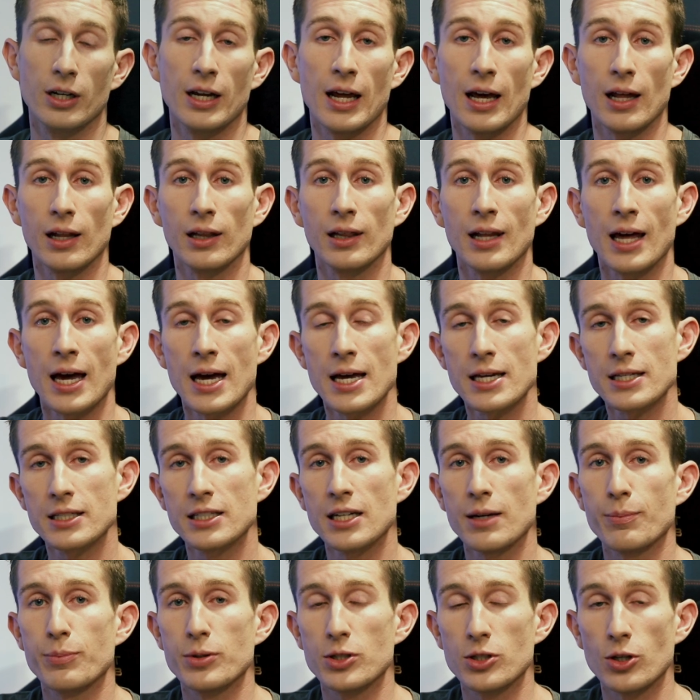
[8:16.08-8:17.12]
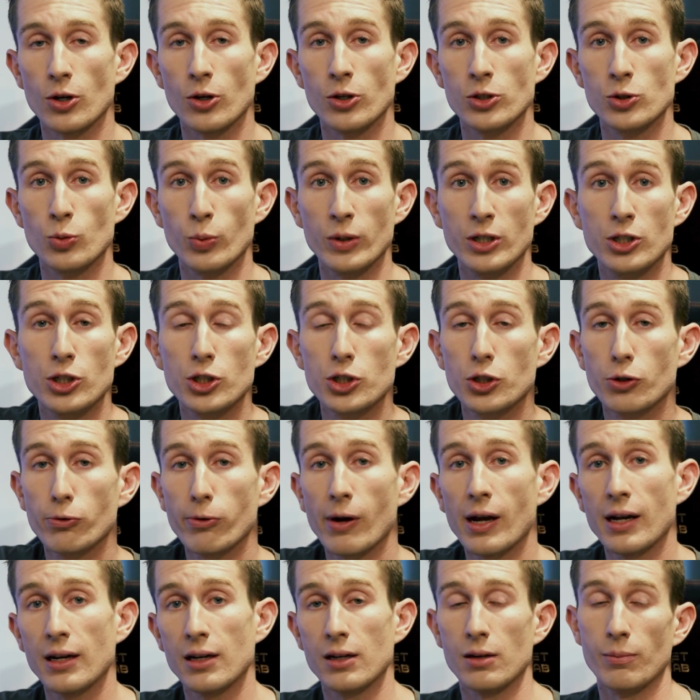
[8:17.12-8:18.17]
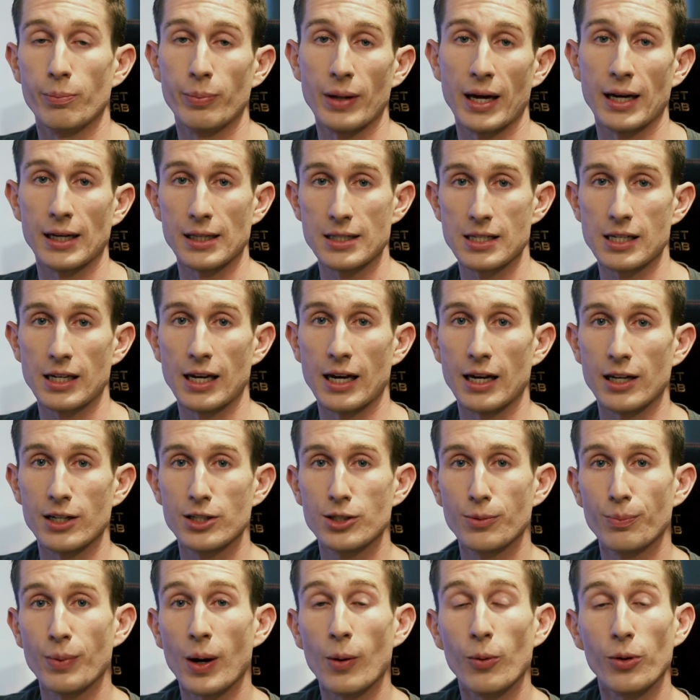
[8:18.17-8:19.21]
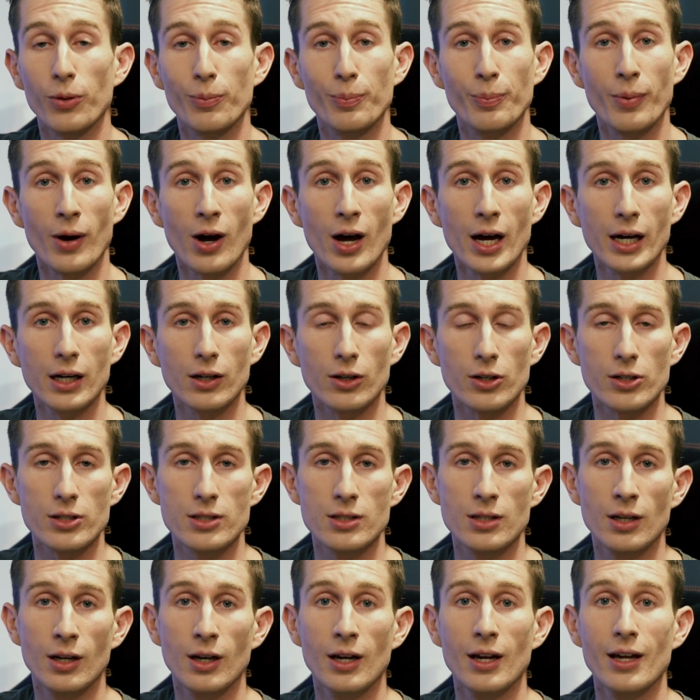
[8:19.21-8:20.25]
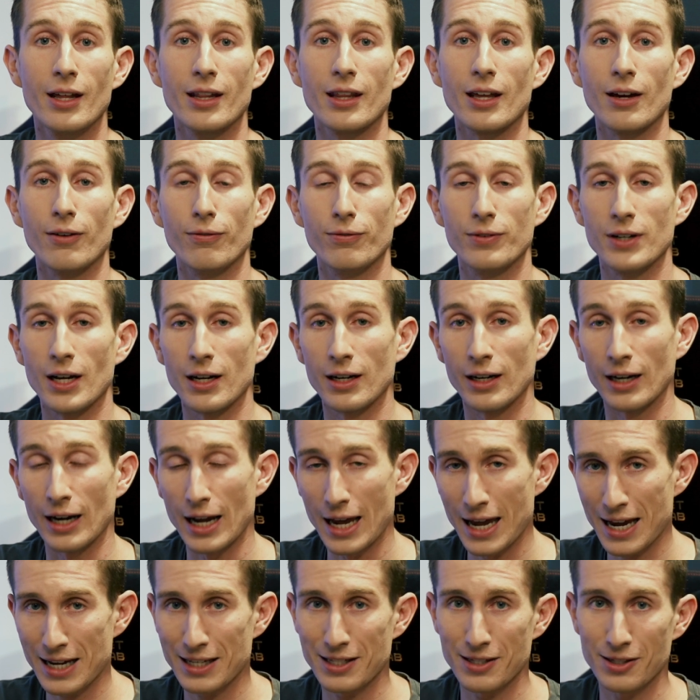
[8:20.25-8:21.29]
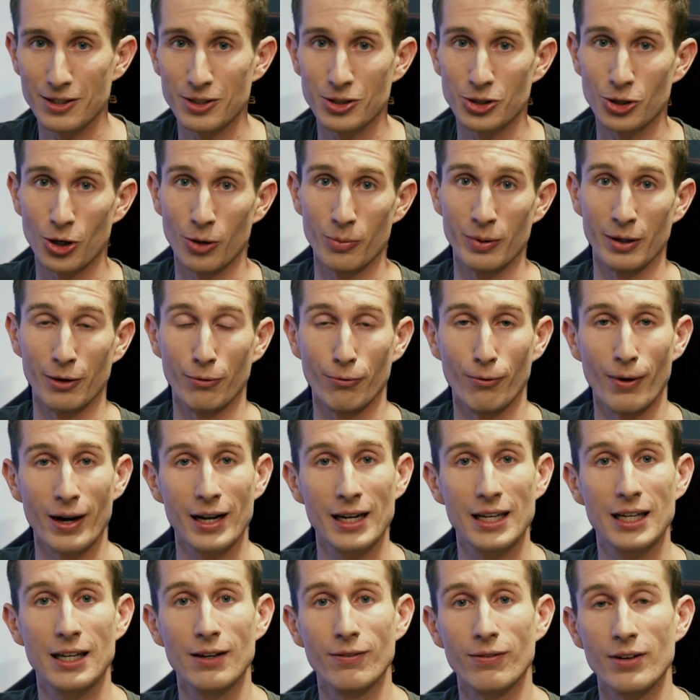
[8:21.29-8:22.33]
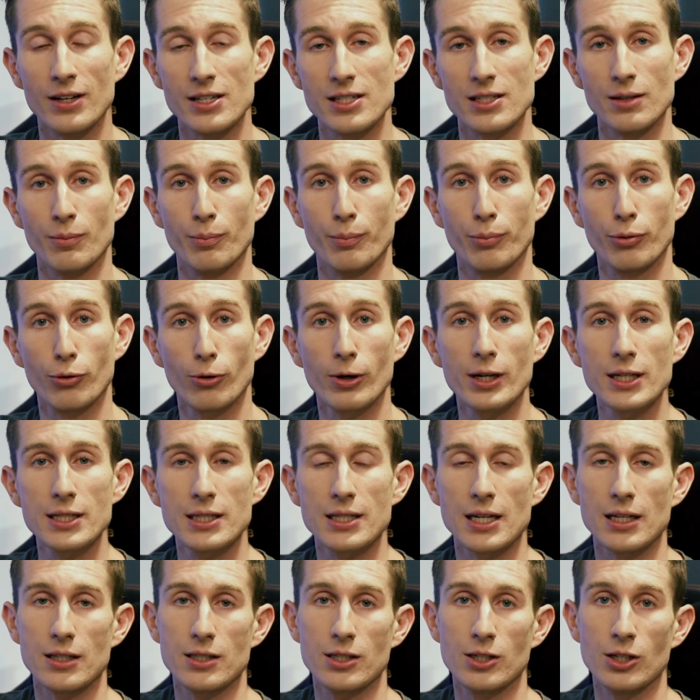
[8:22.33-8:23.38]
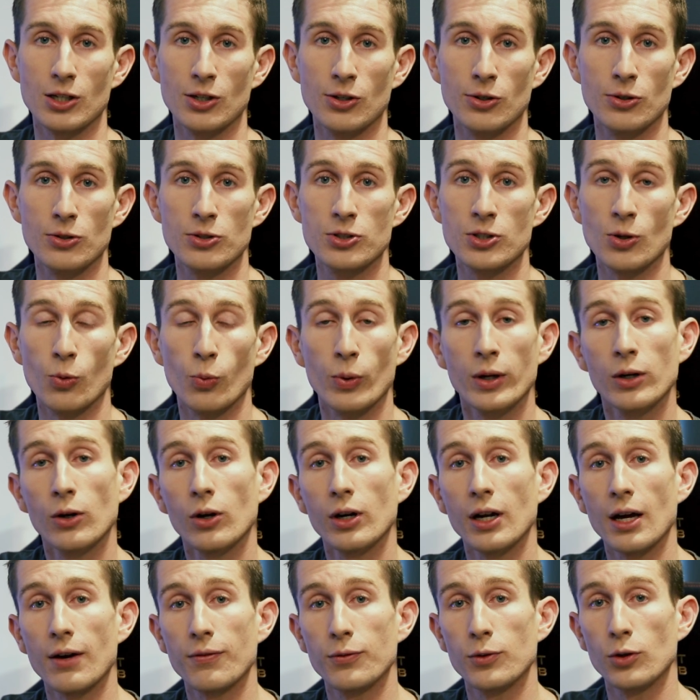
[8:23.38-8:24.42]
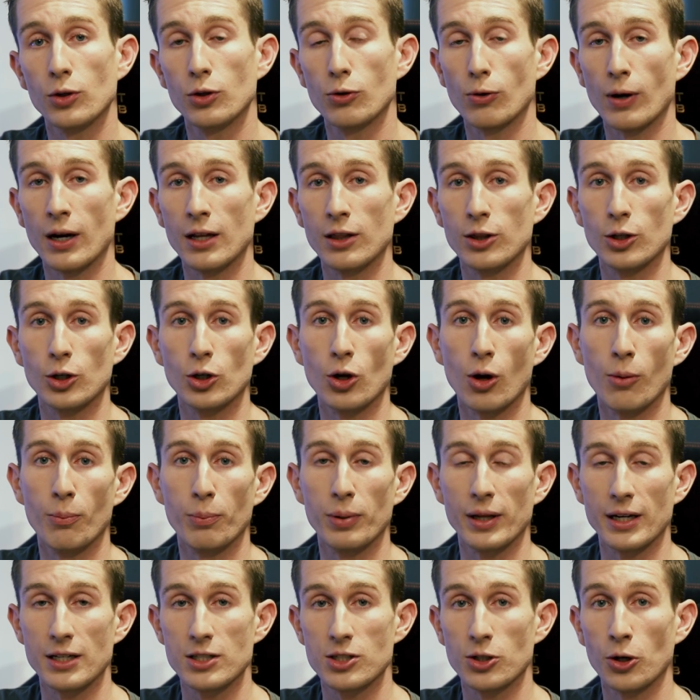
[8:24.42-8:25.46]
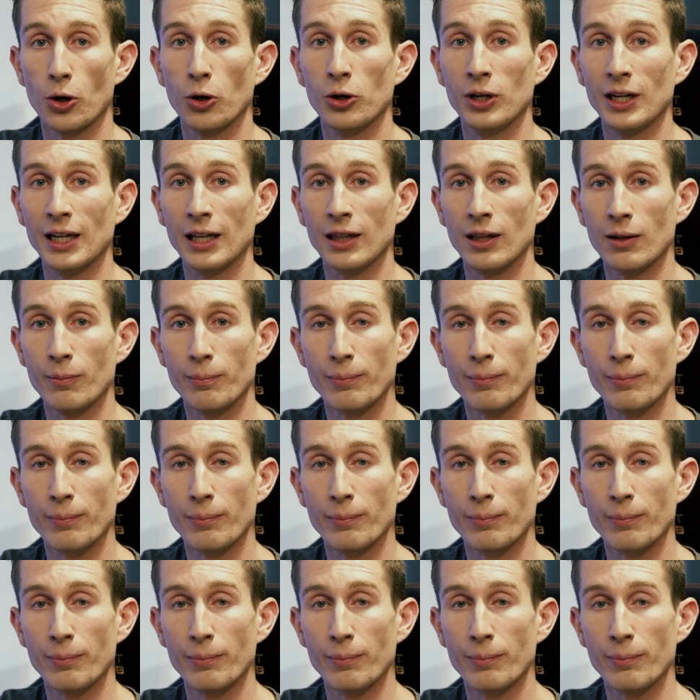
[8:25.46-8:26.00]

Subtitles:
Now, last episodes, we just created a blank sketch, but with BIOS, they've done an excellent job and already given us some presets to use so we don't have to create the complex coding in the